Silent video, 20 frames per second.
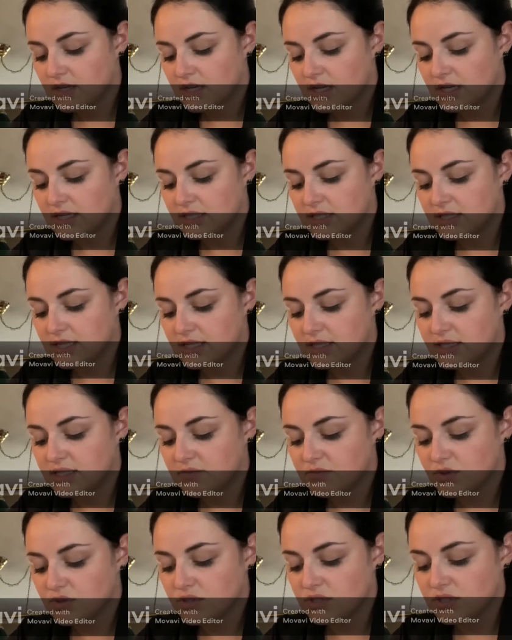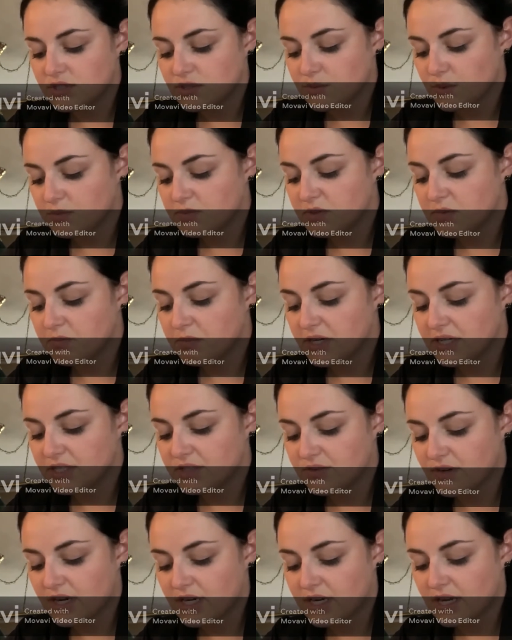He states he mostly swims and bikes
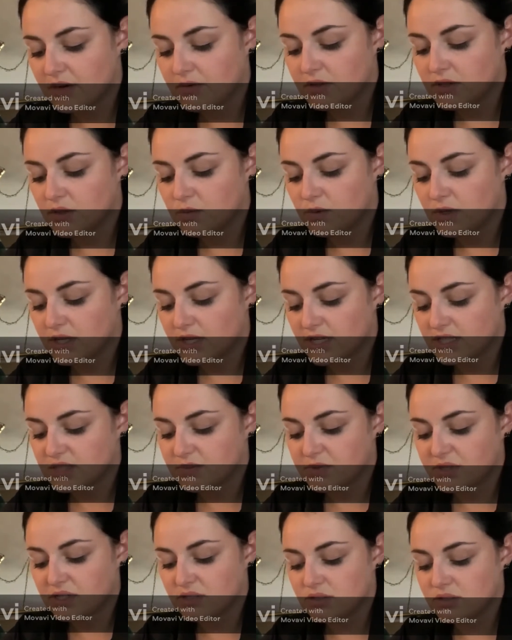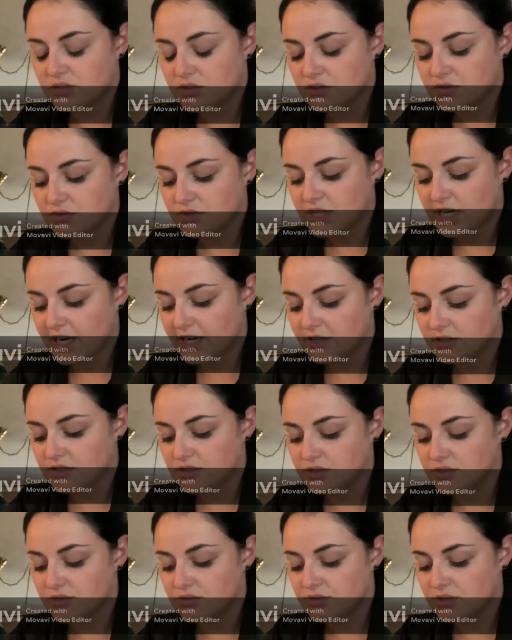right now on the weekends because he's too tired
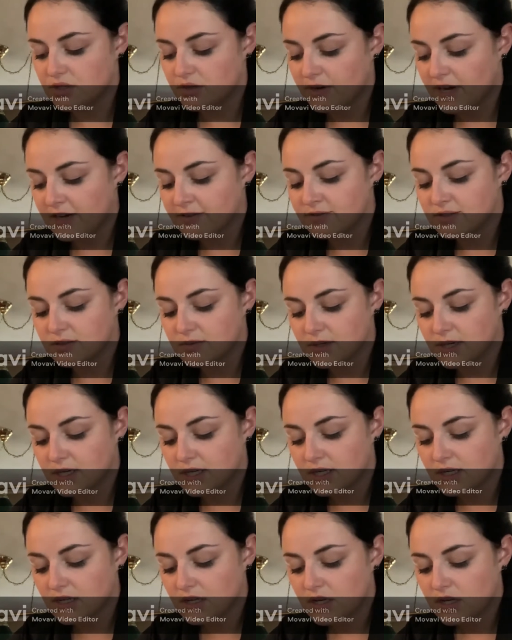to do so after work.